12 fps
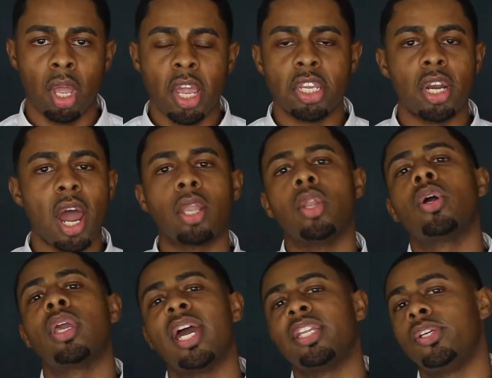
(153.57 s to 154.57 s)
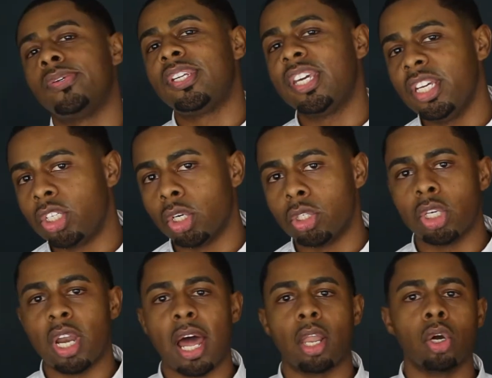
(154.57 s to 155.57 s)
You're not looking at your teachers, you're
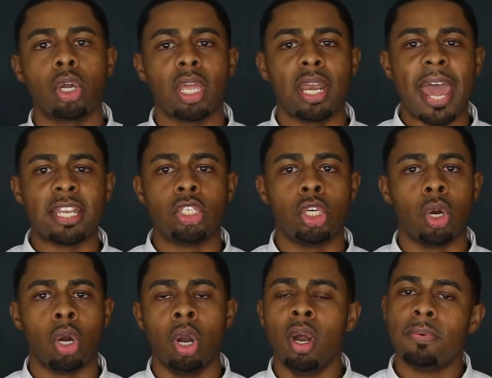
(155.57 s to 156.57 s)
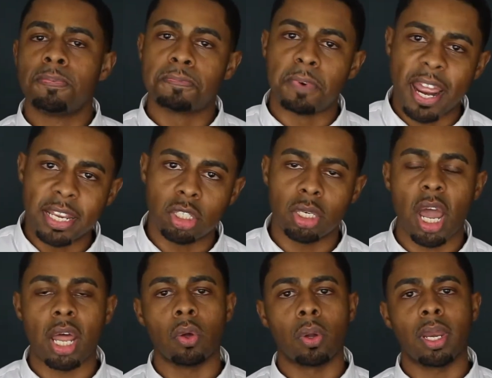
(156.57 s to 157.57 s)
not looking at your friends, you're not
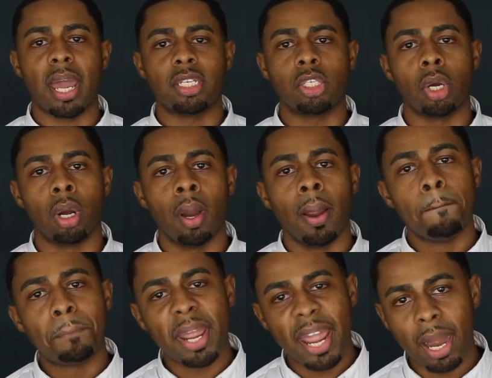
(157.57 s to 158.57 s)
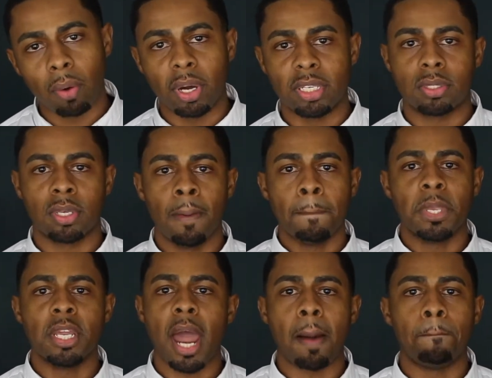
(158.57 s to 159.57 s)
looking at your parents. You're
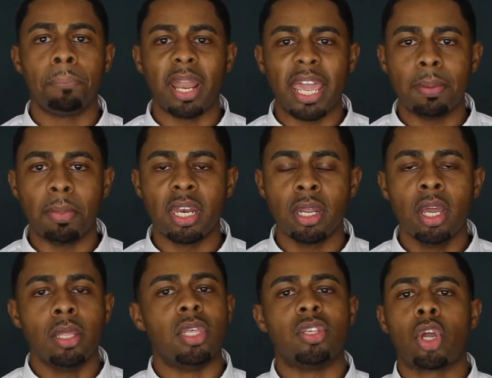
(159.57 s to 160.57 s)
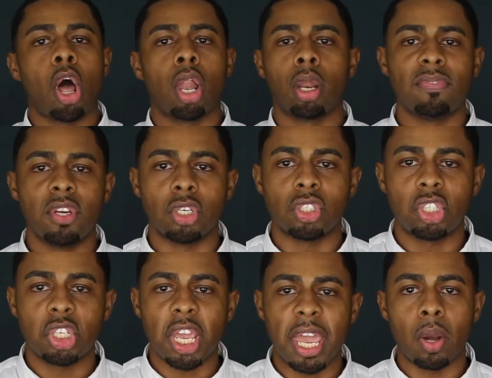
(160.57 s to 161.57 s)
not blaming this color of your
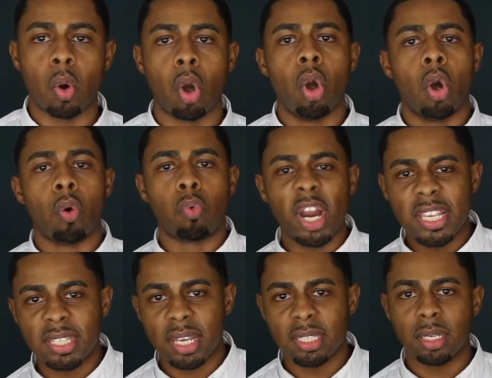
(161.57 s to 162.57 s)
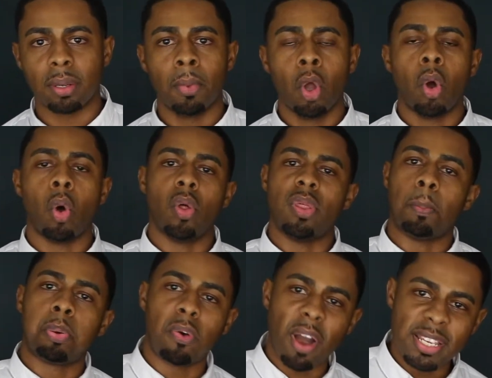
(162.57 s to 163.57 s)
skin or racism or the
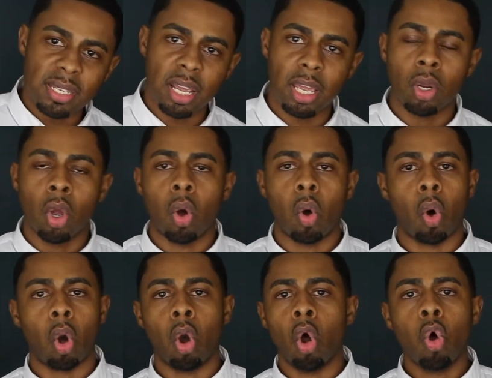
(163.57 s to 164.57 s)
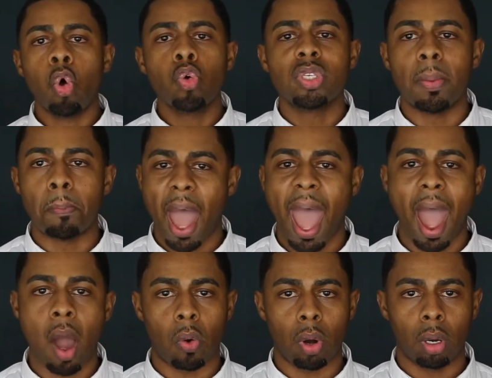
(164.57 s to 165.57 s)
president or who's in
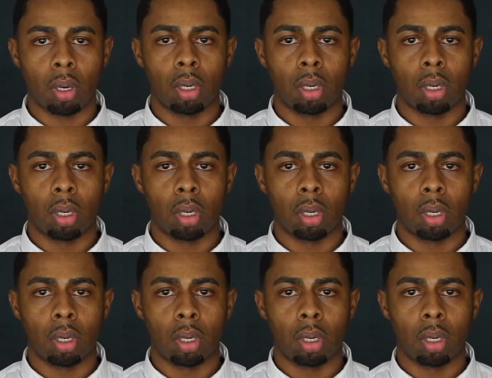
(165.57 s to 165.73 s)
power.